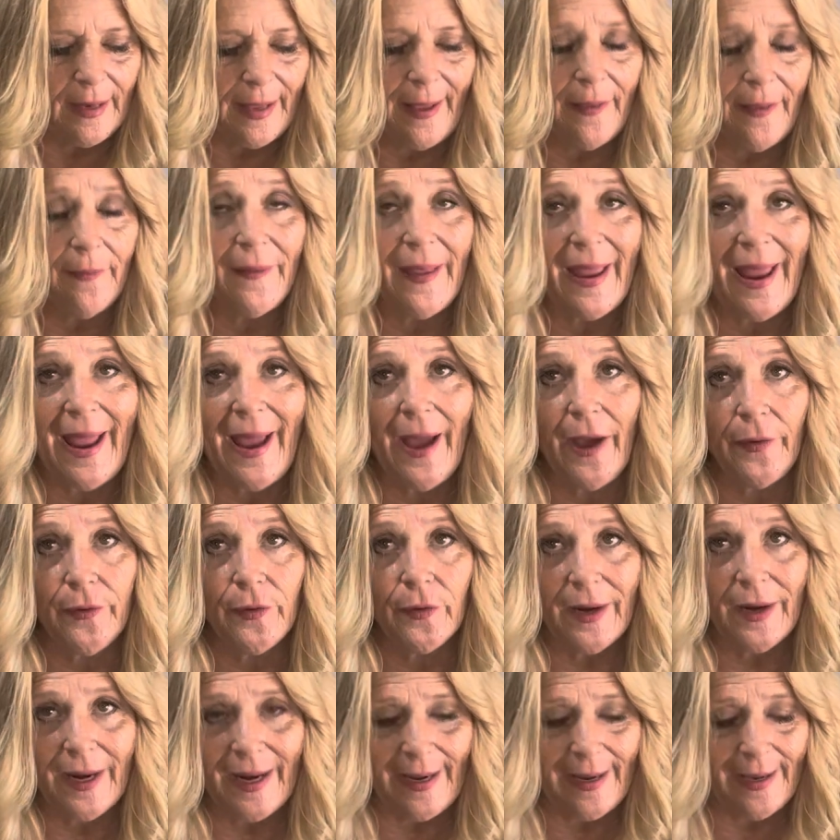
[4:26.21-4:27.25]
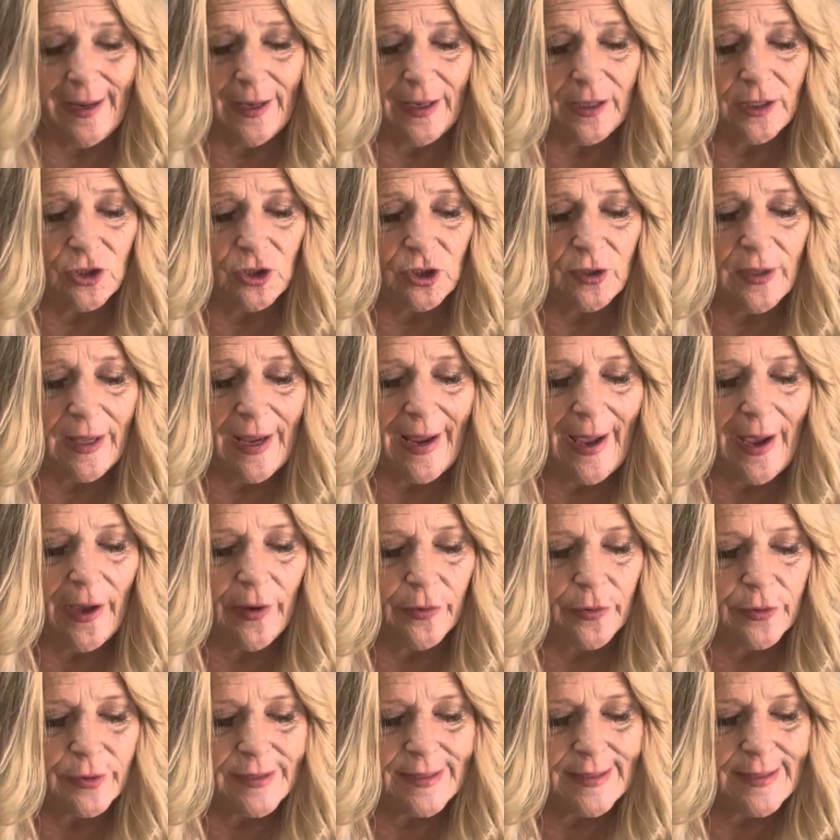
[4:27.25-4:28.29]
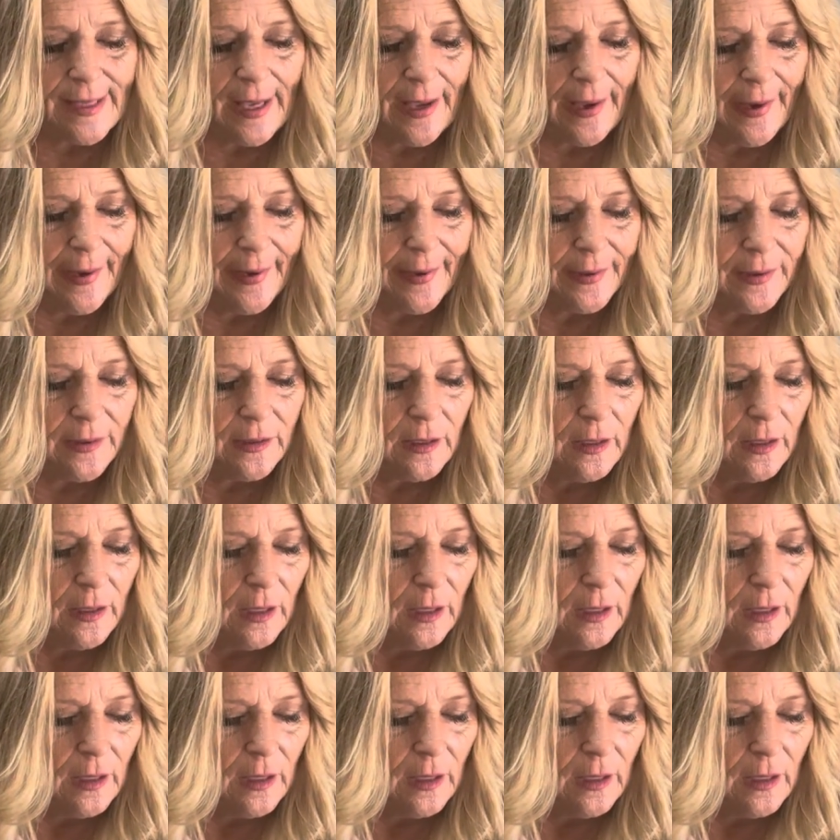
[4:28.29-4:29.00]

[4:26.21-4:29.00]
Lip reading: on the outer edge, the outer side.